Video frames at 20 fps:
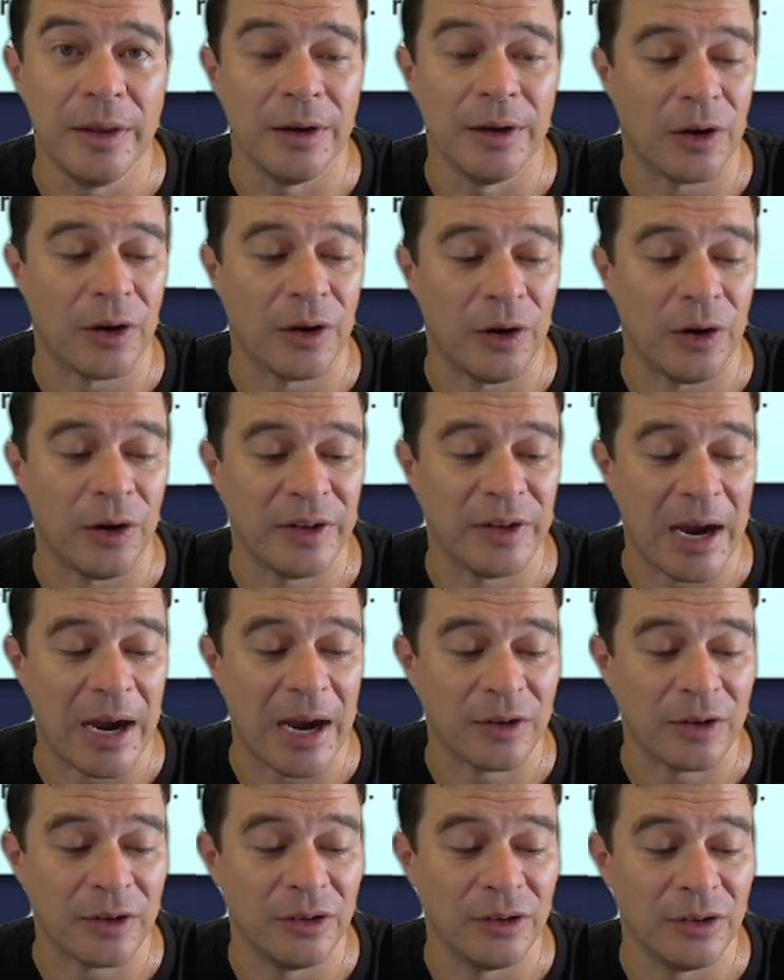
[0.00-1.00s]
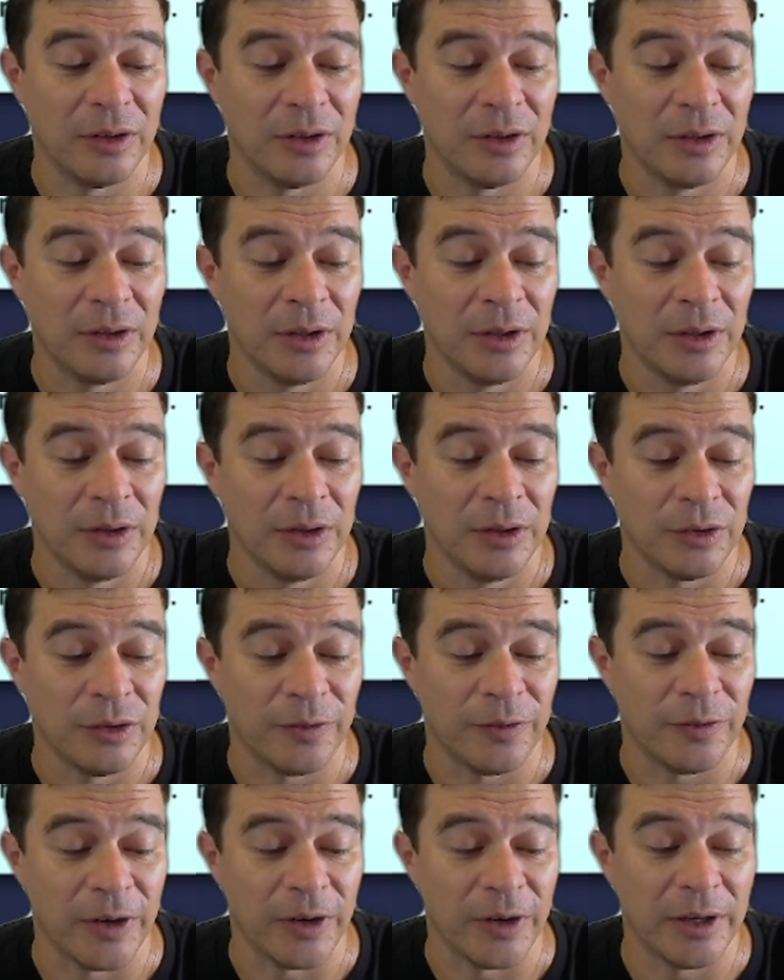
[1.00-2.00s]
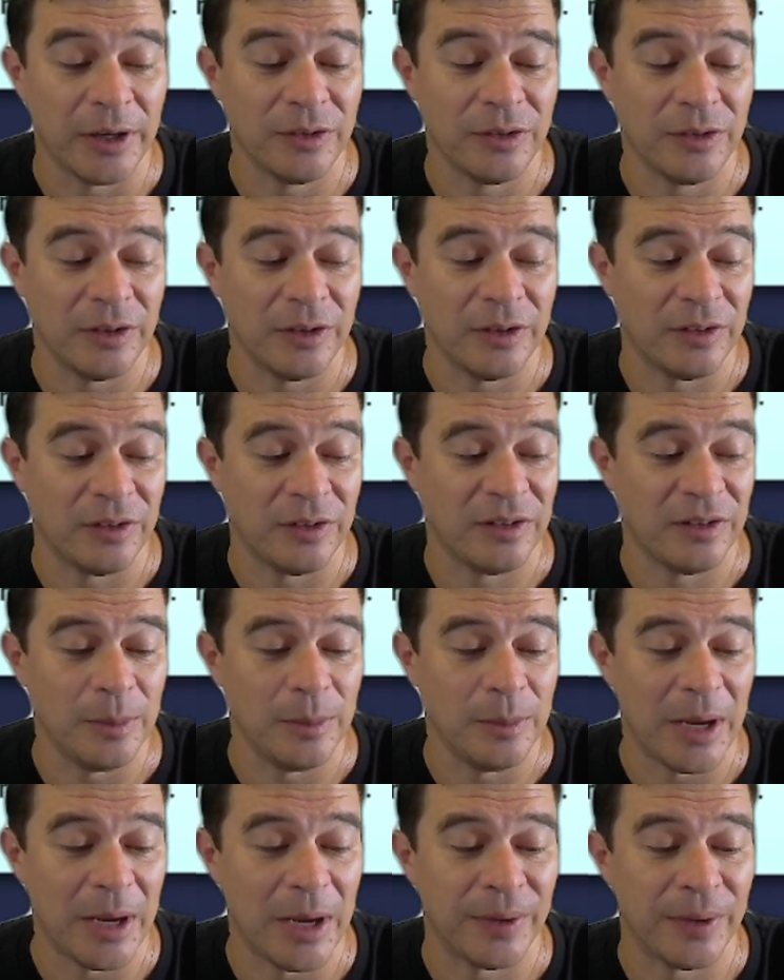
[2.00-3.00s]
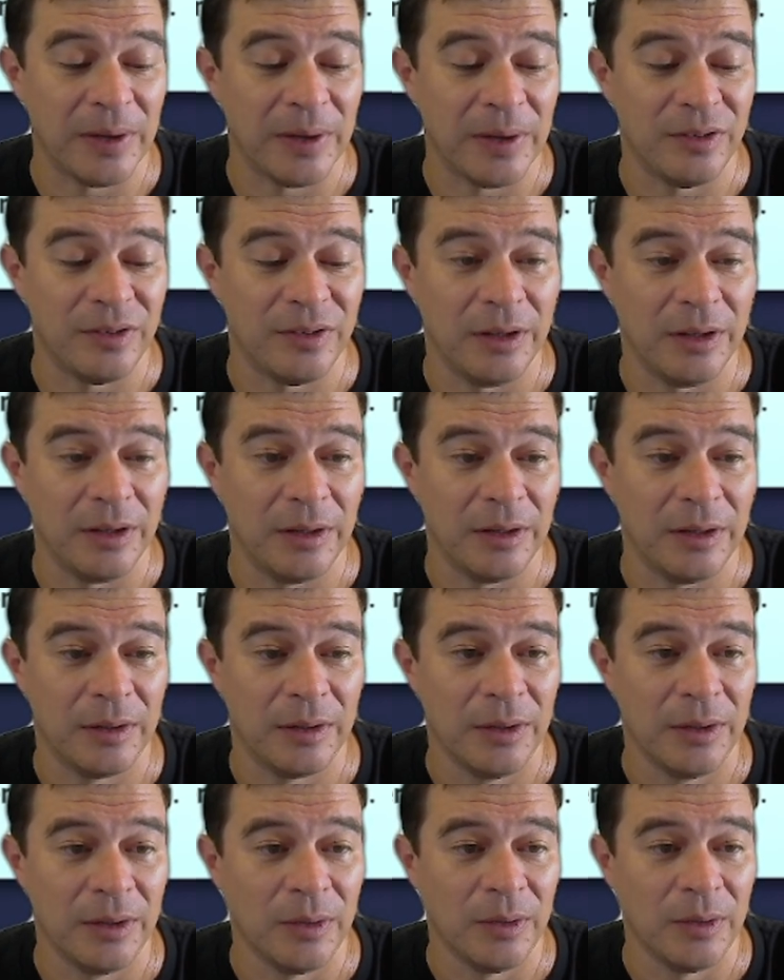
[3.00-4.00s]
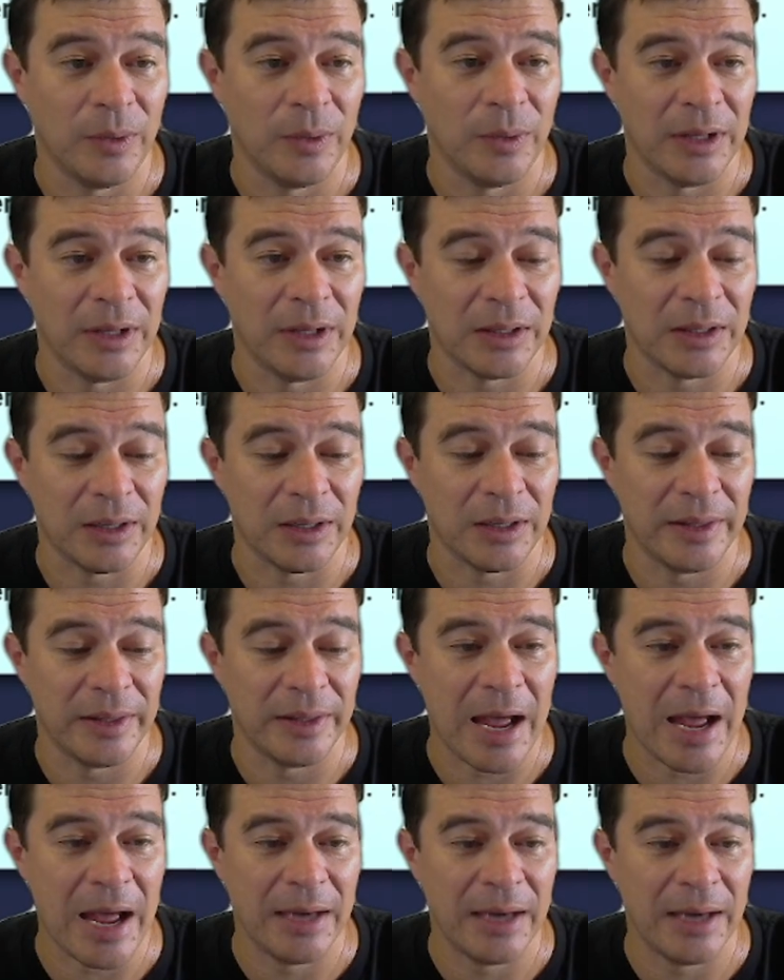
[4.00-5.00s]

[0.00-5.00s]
call to action. So for us, it's see my pricing. When they click on that,